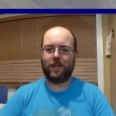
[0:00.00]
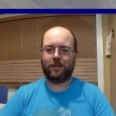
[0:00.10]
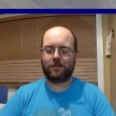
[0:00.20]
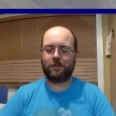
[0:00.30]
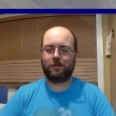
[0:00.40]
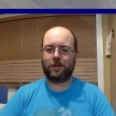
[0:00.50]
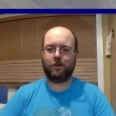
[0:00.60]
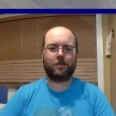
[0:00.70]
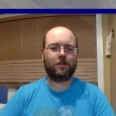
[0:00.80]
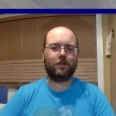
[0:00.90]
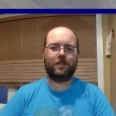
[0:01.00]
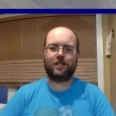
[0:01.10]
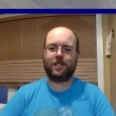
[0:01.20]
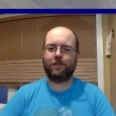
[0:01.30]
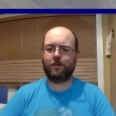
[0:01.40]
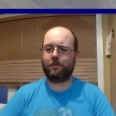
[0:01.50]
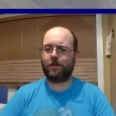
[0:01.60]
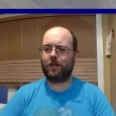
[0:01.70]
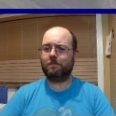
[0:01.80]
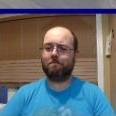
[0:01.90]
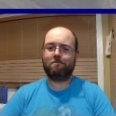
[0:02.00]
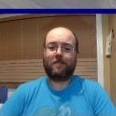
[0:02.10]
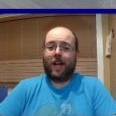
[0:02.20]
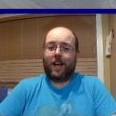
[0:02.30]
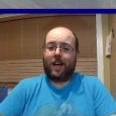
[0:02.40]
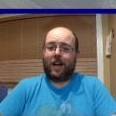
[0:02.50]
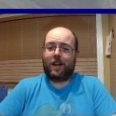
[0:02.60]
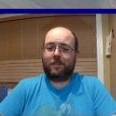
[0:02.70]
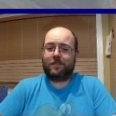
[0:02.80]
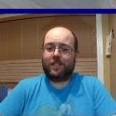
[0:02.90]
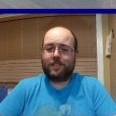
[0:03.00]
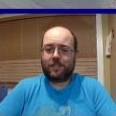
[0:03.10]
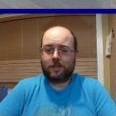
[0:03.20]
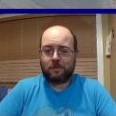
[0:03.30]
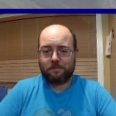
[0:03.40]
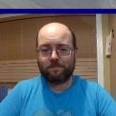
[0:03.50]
Turn 3 Ursula, Deceiver of All? I don't think so.